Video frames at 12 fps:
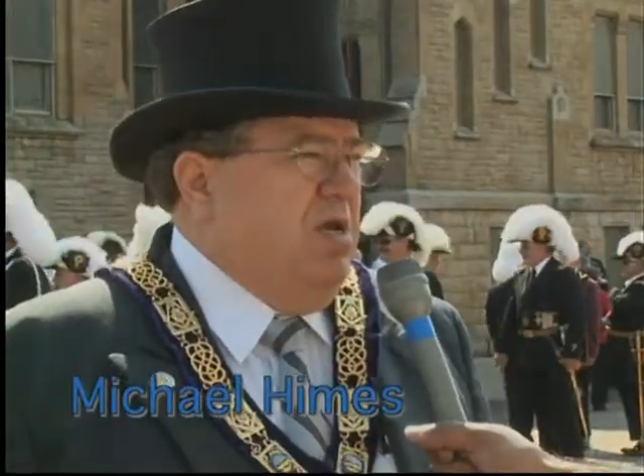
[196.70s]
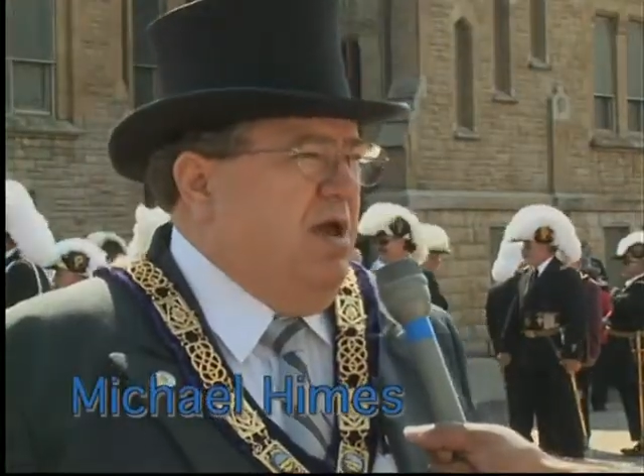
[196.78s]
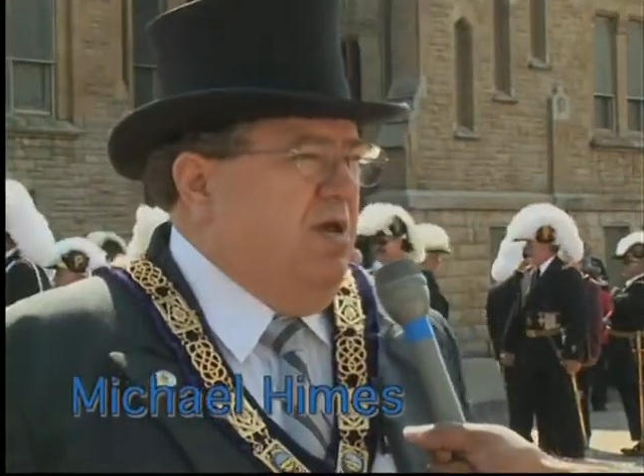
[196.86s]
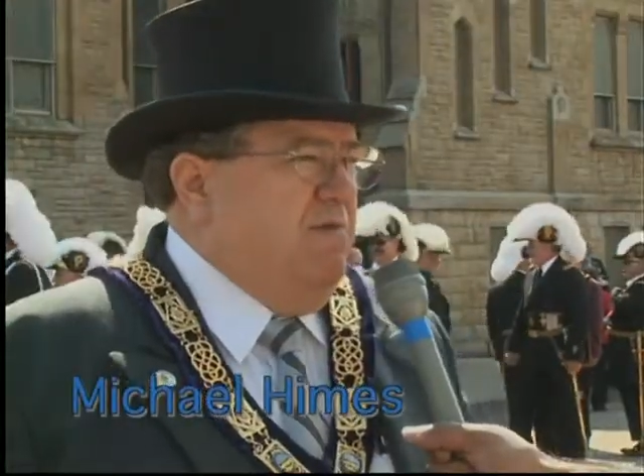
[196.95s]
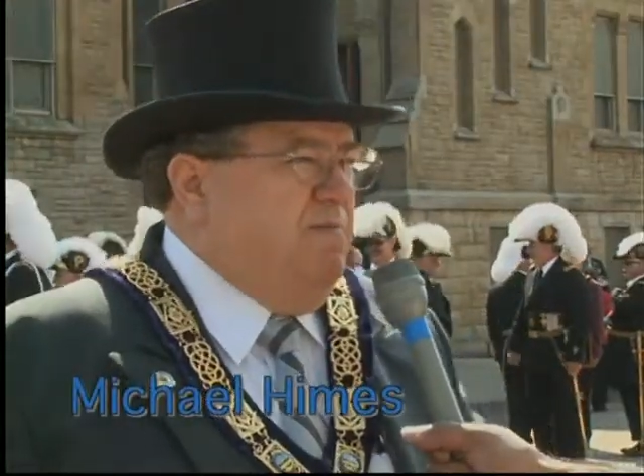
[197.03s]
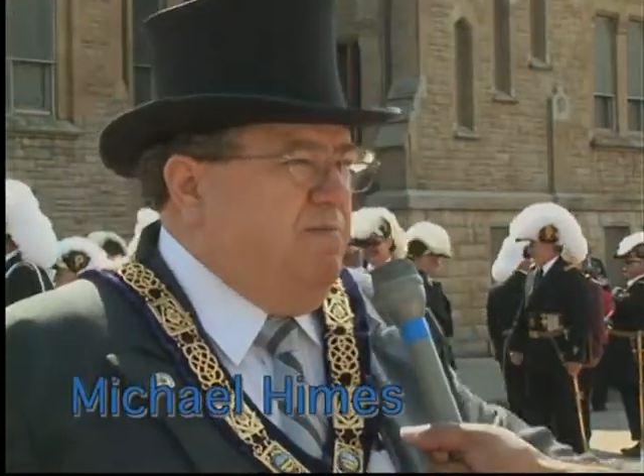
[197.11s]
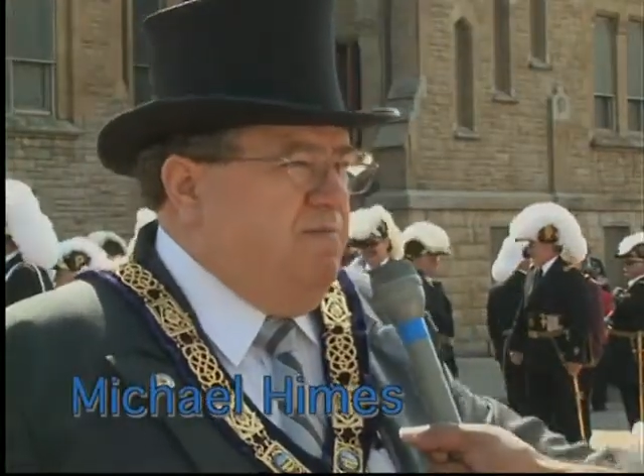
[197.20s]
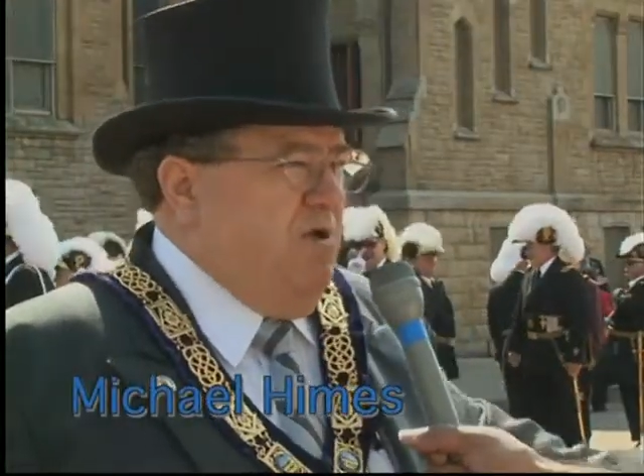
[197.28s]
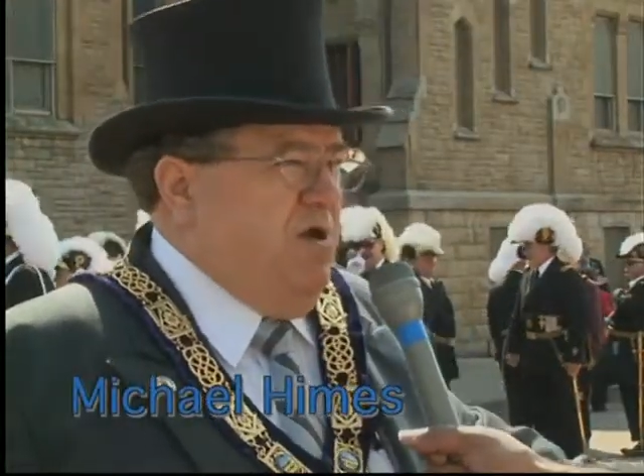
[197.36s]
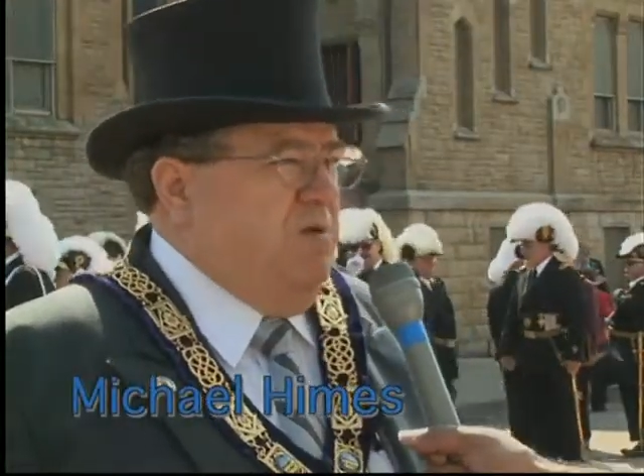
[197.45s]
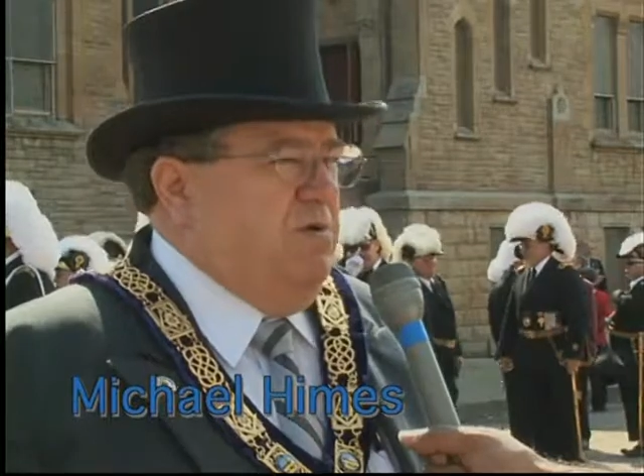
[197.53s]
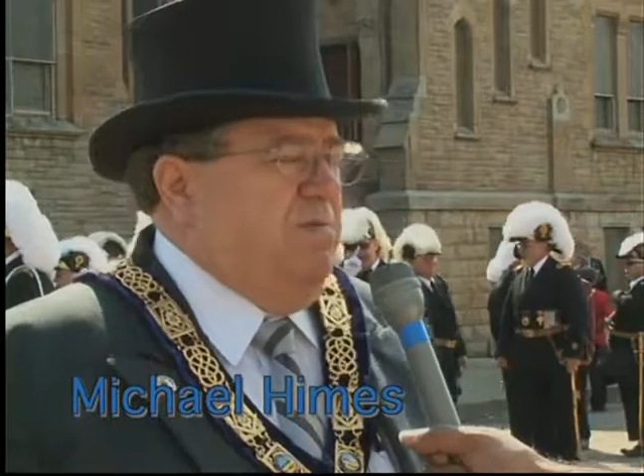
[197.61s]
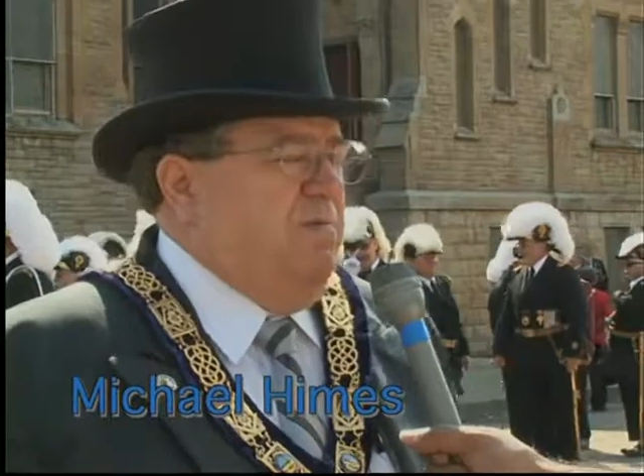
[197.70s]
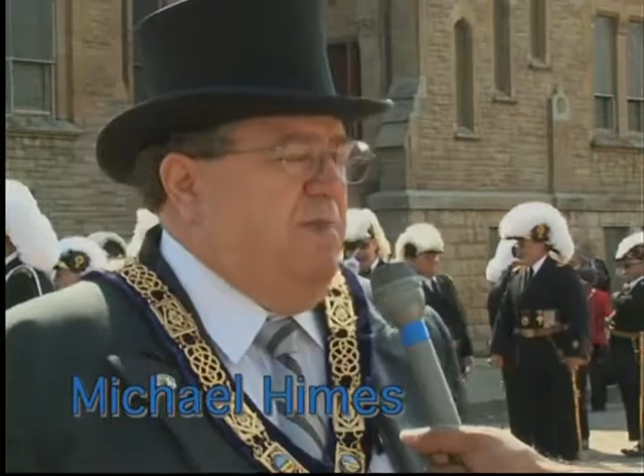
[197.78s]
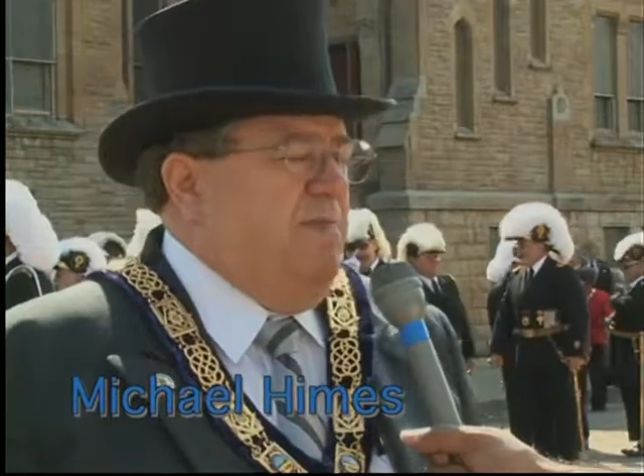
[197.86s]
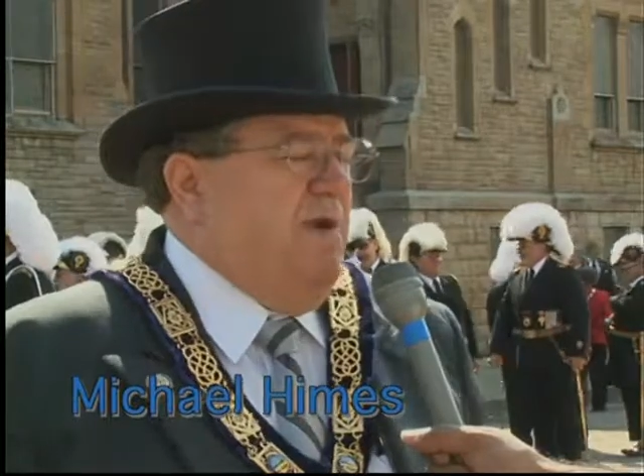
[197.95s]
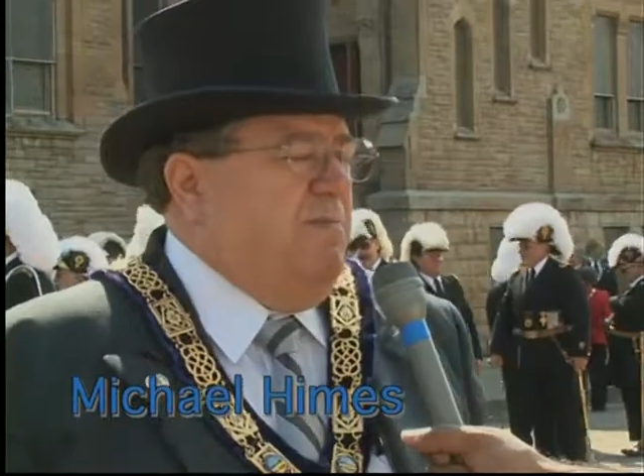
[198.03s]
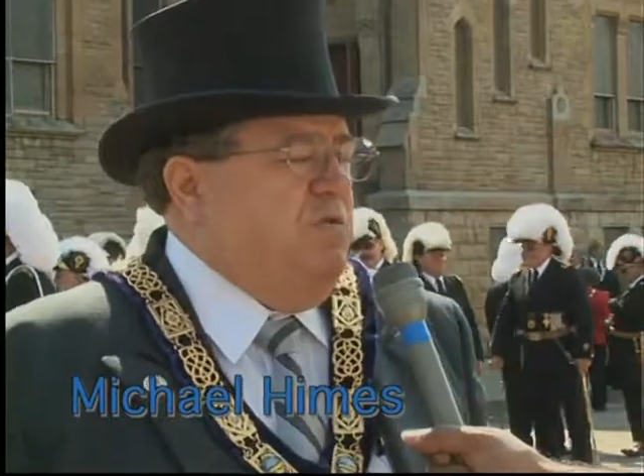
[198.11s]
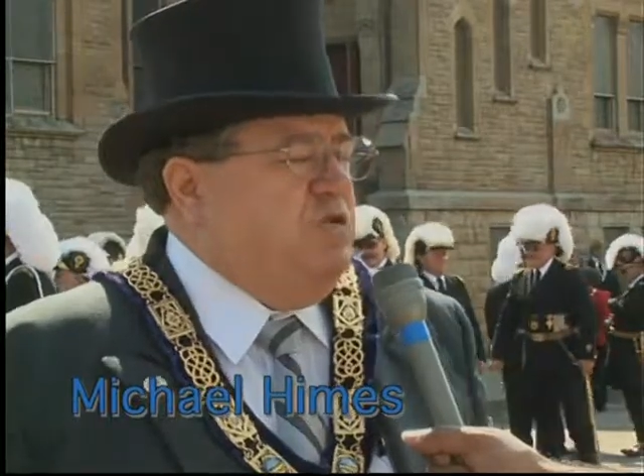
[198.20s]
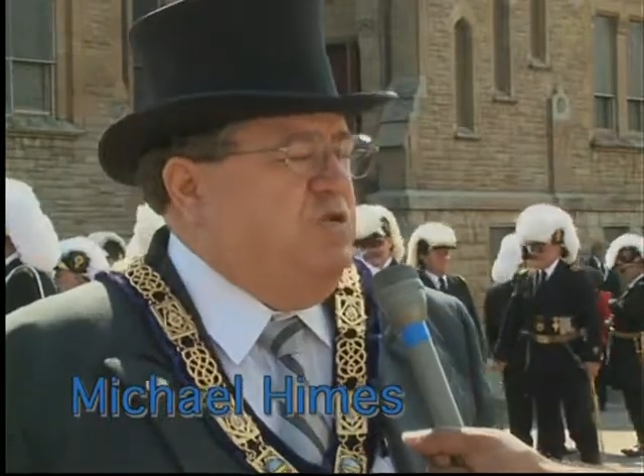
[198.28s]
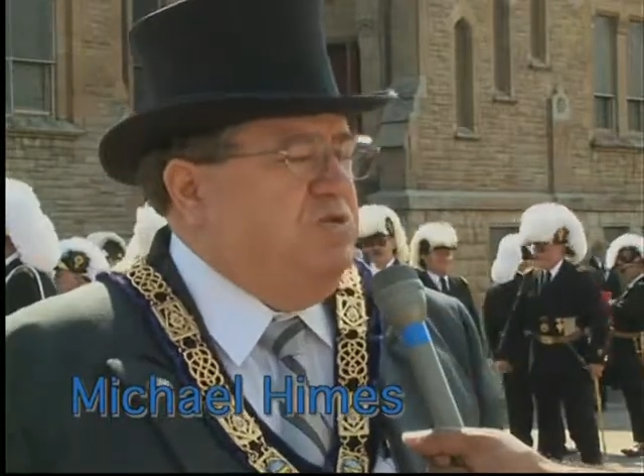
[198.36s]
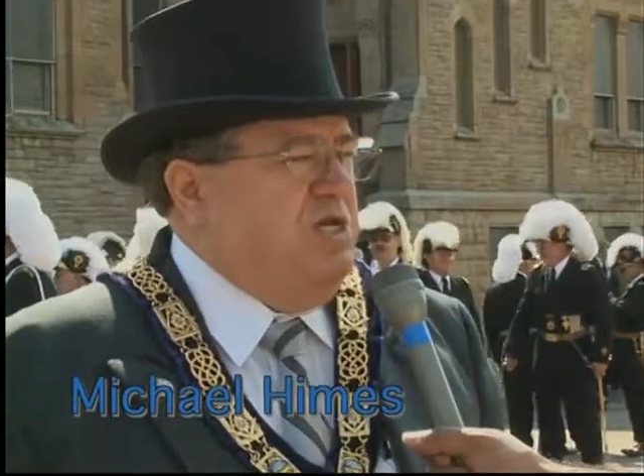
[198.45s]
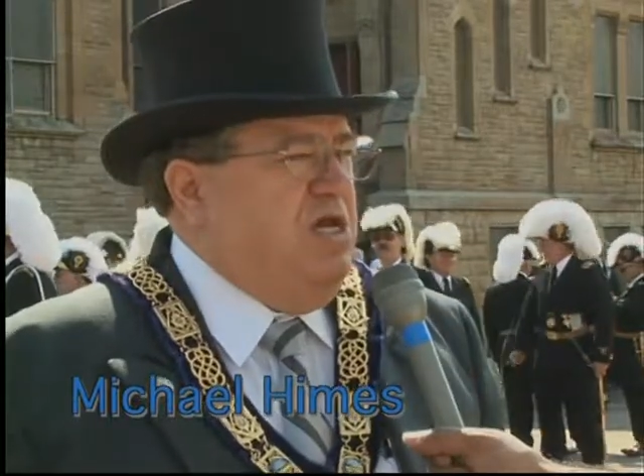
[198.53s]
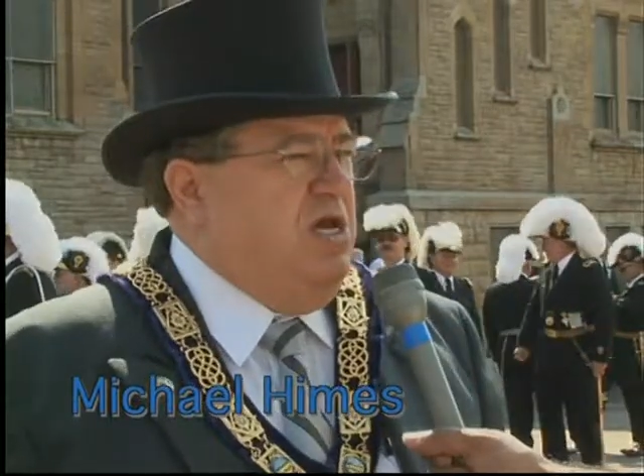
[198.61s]
and brethren members you
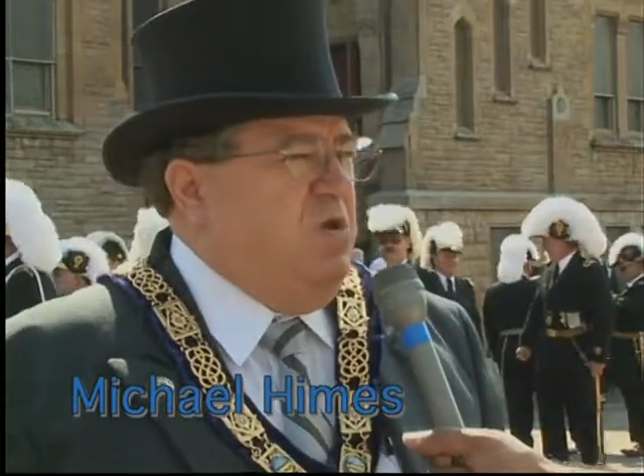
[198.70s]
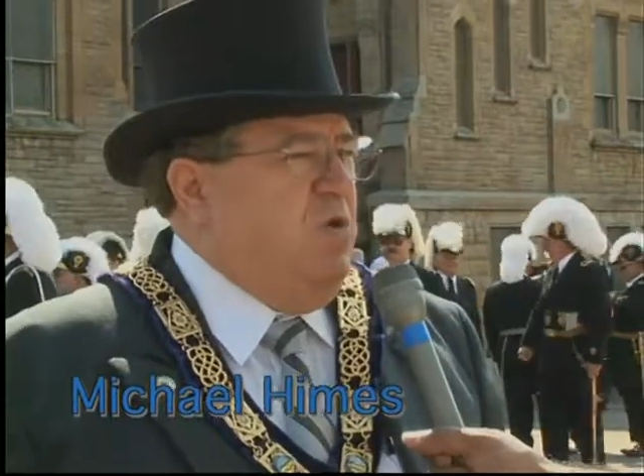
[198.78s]
see here